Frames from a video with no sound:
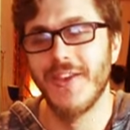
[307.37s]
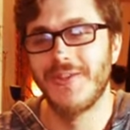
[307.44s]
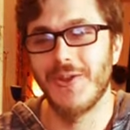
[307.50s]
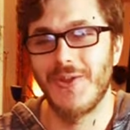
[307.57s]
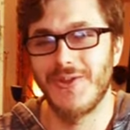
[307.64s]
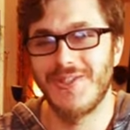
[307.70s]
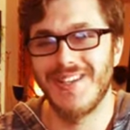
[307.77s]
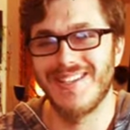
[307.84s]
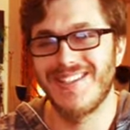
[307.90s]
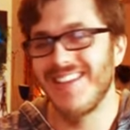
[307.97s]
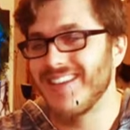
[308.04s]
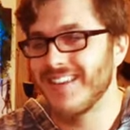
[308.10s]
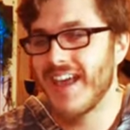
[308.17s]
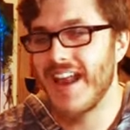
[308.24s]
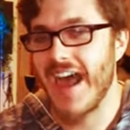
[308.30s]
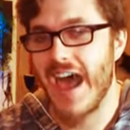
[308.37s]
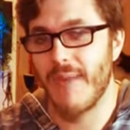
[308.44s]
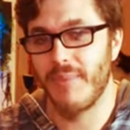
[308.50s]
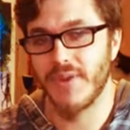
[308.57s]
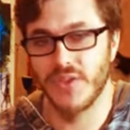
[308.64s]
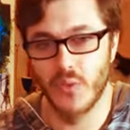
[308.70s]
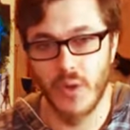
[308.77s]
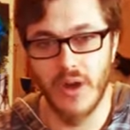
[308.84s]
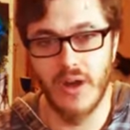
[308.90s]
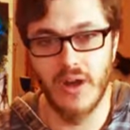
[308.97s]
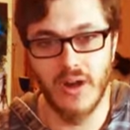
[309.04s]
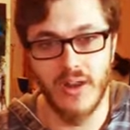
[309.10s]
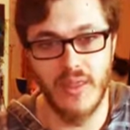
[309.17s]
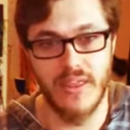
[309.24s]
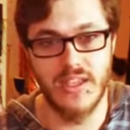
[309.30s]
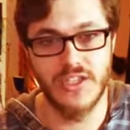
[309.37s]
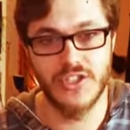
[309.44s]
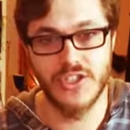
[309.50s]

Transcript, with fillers: So there's this thing that happens where the